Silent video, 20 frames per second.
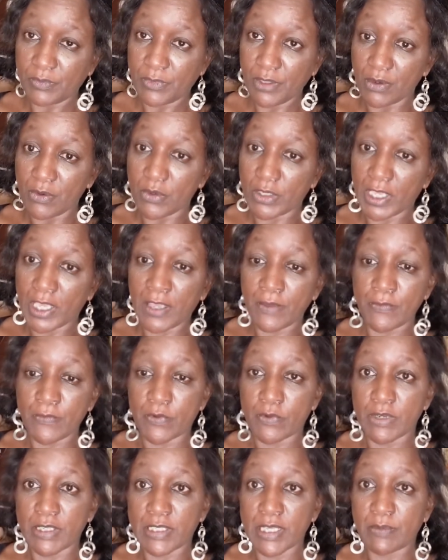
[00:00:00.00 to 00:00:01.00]
Okay, for
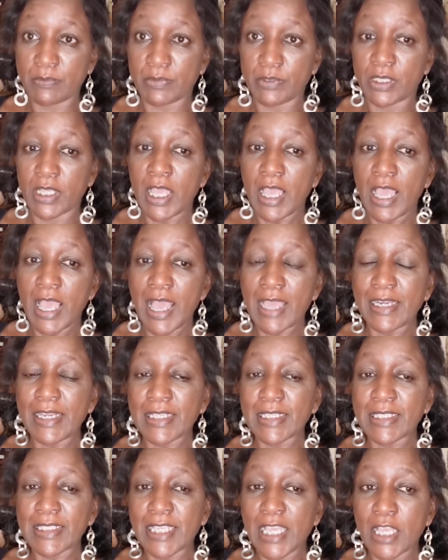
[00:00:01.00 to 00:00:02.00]
example. And it
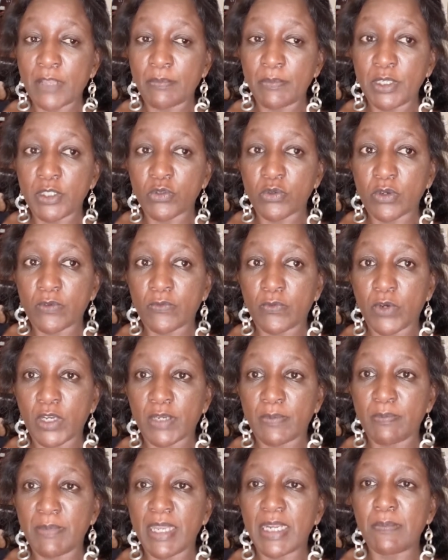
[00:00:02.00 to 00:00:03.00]
has helped me to avoid
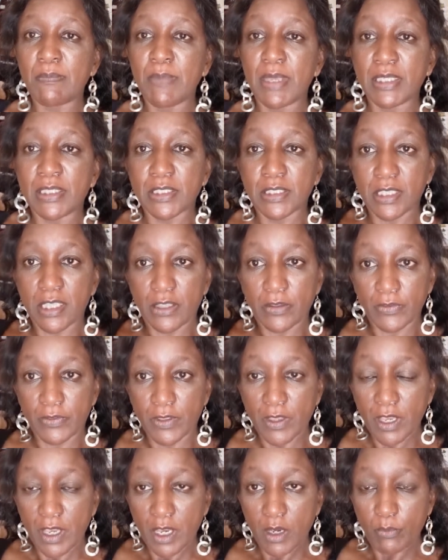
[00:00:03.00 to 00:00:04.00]
many mental health
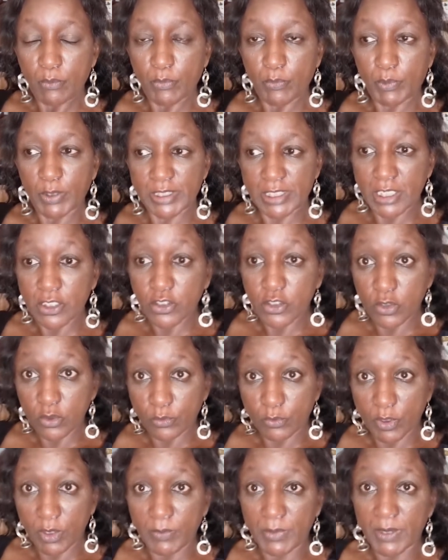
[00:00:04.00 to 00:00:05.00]
potential
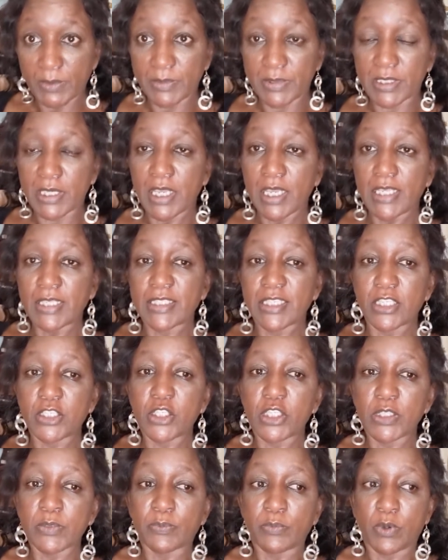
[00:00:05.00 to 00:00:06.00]
problems, such
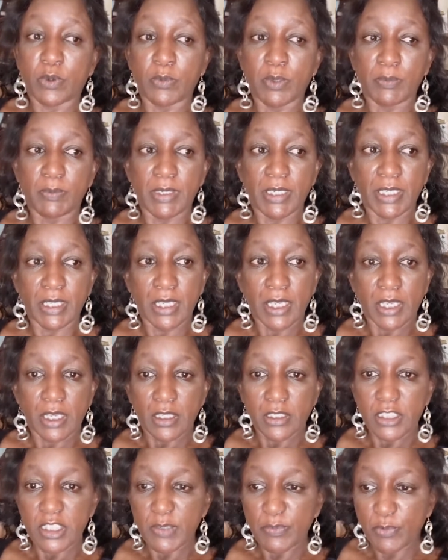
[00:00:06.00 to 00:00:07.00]
as probably
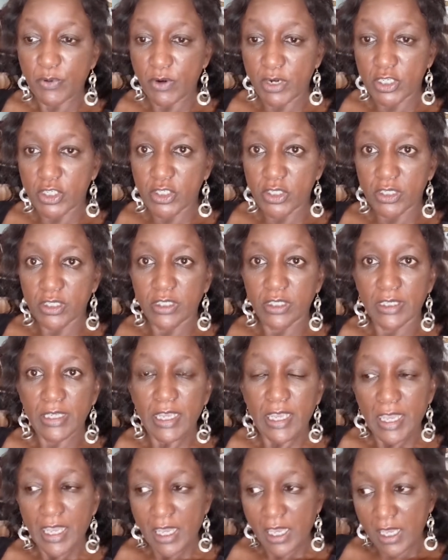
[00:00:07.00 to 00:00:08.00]
depression,
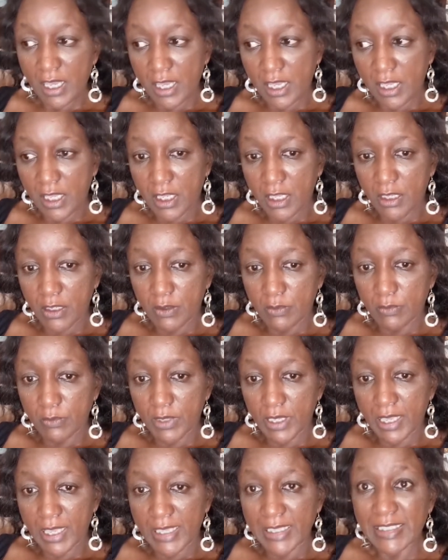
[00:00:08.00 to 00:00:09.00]

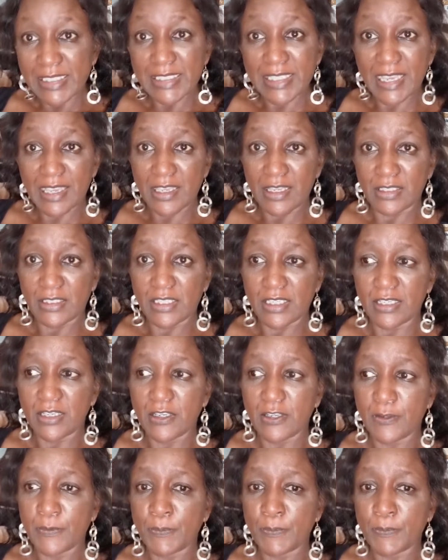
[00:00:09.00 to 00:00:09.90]
anxiety,